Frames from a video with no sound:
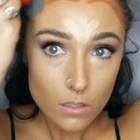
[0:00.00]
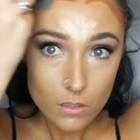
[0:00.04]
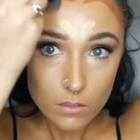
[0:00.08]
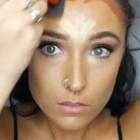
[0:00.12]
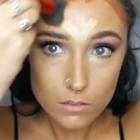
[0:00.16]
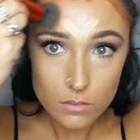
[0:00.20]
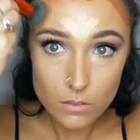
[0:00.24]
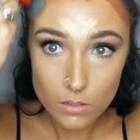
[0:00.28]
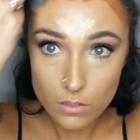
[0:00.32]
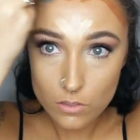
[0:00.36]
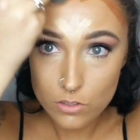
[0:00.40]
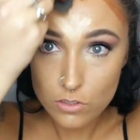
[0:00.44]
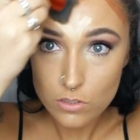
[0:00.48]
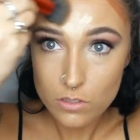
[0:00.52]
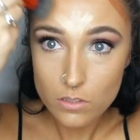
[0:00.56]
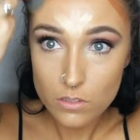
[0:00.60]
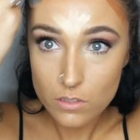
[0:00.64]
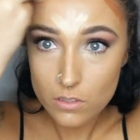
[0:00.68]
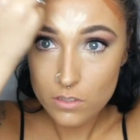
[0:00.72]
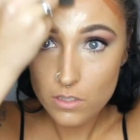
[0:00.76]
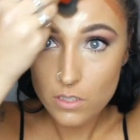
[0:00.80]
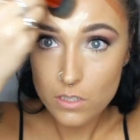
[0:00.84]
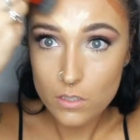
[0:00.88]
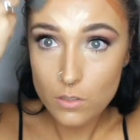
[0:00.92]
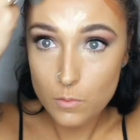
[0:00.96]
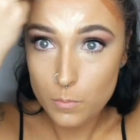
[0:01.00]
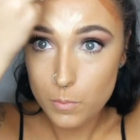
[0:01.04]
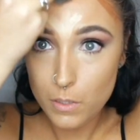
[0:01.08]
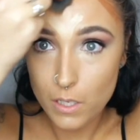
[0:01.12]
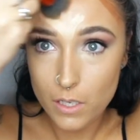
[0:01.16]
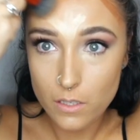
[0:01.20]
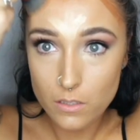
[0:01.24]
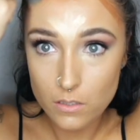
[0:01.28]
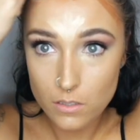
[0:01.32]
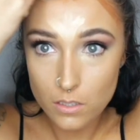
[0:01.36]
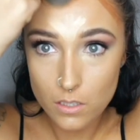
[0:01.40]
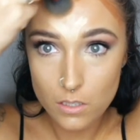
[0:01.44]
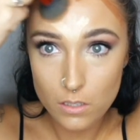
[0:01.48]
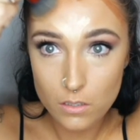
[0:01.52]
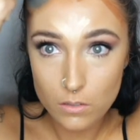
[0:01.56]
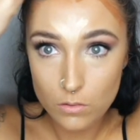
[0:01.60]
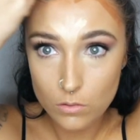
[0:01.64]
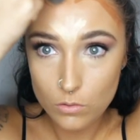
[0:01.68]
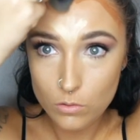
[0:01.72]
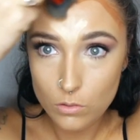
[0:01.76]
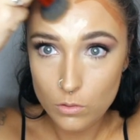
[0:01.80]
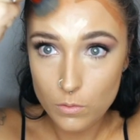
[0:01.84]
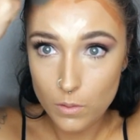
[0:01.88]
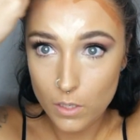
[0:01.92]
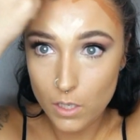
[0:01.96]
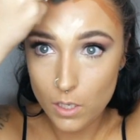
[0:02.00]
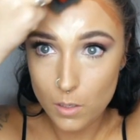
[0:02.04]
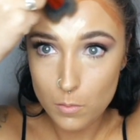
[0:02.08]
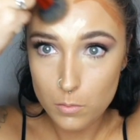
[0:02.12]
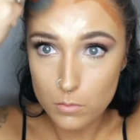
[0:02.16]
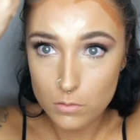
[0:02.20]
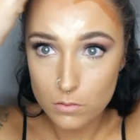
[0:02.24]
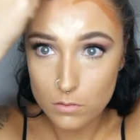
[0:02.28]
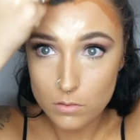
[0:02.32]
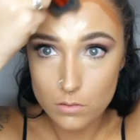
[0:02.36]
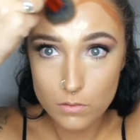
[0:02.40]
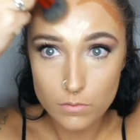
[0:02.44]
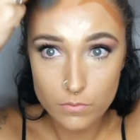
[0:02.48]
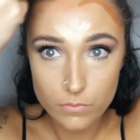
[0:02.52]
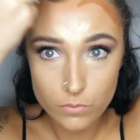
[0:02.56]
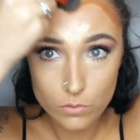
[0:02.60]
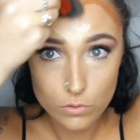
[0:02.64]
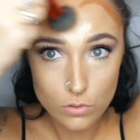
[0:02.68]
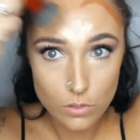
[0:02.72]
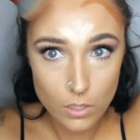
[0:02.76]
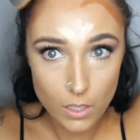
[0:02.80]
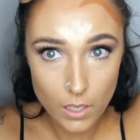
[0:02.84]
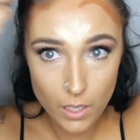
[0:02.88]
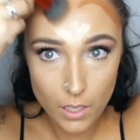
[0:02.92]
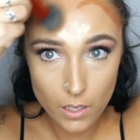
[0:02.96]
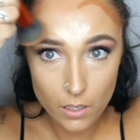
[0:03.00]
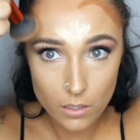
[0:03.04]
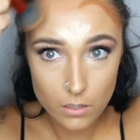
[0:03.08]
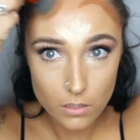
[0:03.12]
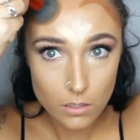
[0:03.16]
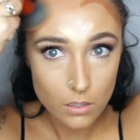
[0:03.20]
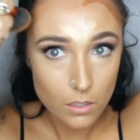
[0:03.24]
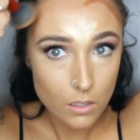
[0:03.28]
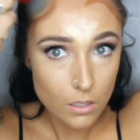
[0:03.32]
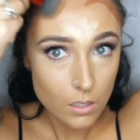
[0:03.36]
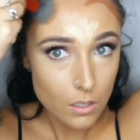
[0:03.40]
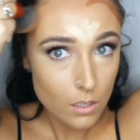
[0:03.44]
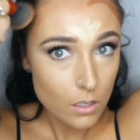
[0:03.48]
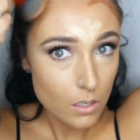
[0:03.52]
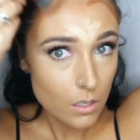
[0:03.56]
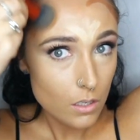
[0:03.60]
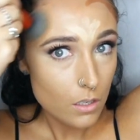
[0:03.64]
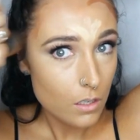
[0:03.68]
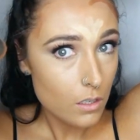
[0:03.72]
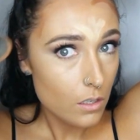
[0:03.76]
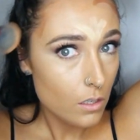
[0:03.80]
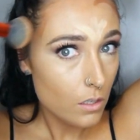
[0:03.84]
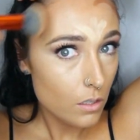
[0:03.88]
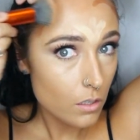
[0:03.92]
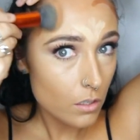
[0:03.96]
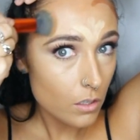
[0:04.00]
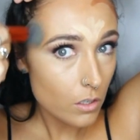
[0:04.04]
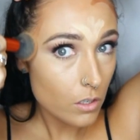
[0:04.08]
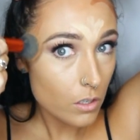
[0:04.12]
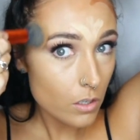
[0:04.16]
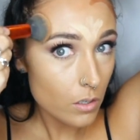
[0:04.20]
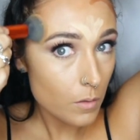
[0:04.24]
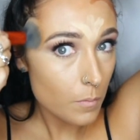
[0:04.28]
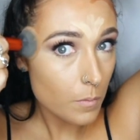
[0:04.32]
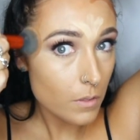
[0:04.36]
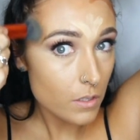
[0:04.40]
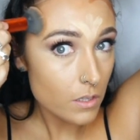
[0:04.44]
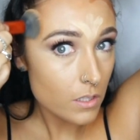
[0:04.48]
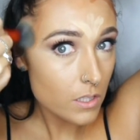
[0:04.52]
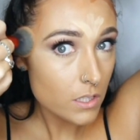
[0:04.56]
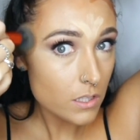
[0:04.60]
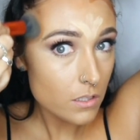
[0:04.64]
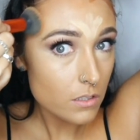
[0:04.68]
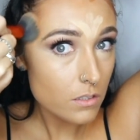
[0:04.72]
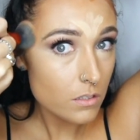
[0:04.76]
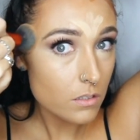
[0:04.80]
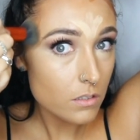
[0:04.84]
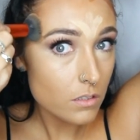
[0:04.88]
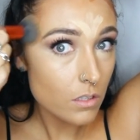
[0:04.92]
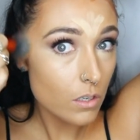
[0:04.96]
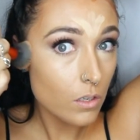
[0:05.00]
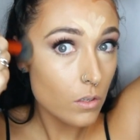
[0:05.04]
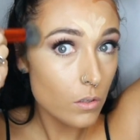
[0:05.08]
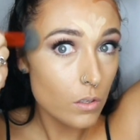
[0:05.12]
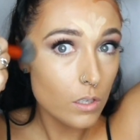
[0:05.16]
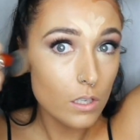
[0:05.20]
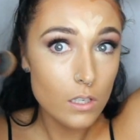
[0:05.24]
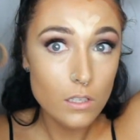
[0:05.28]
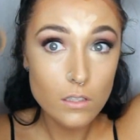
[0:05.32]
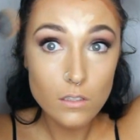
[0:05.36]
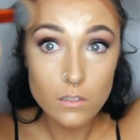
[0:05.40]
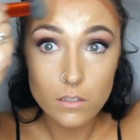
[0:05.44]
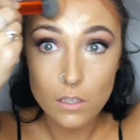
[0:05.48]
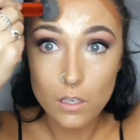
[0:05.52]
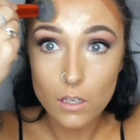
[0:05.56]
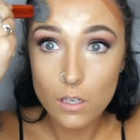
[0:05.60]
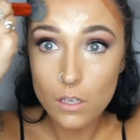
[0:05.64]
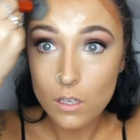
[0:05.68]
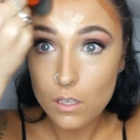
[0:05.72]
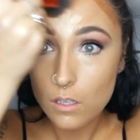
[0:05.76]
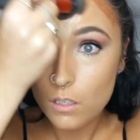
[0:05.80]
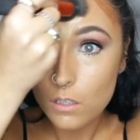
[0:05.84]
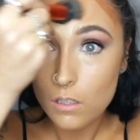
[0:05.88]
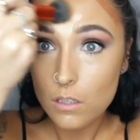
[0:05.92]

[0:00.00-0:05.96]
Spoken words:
So just still blending all the way up onto the forehead. Oh, I mean, this is so easy.